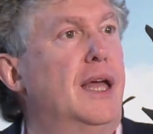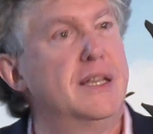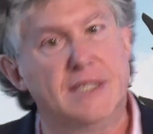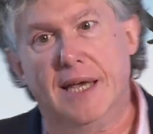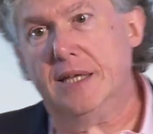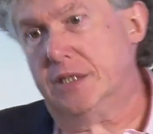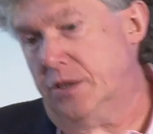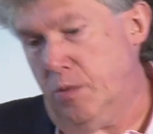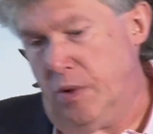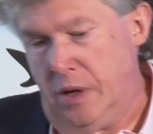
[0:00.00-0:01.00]
And his
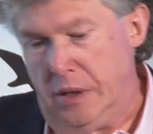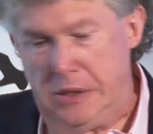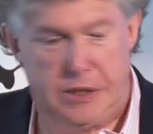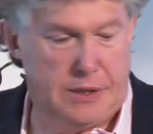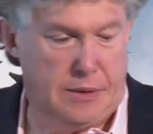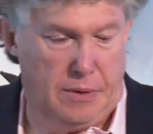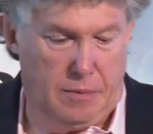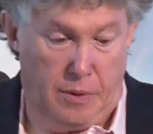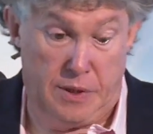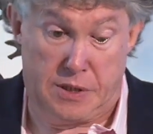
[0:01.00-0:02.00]
answer was,
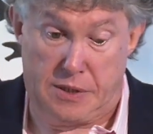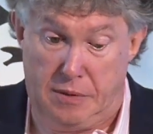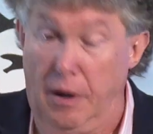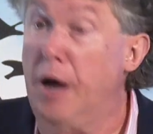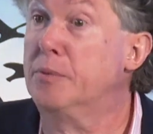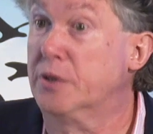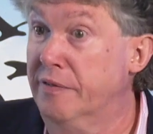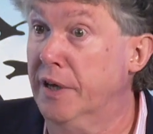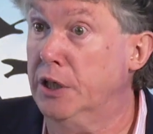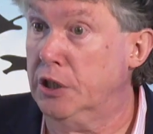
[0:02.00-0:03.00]
or his
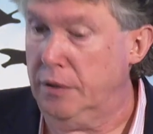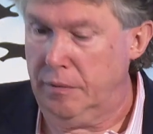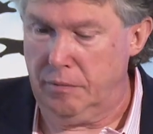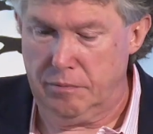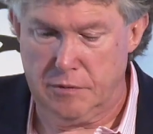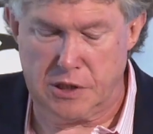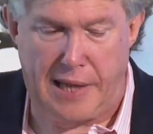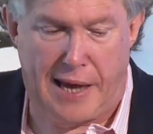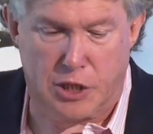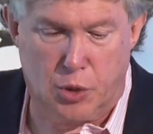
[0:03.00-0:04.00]
observation
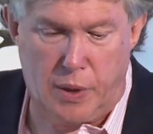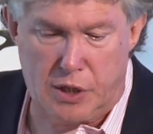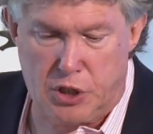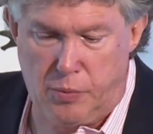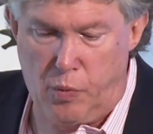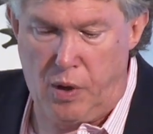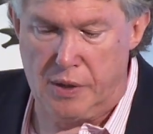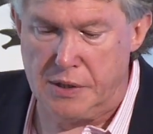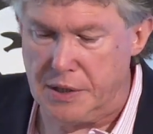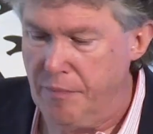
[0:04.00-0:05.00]
/ question
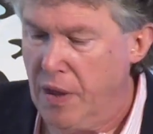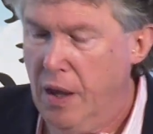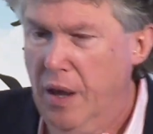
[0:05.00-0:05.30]
was,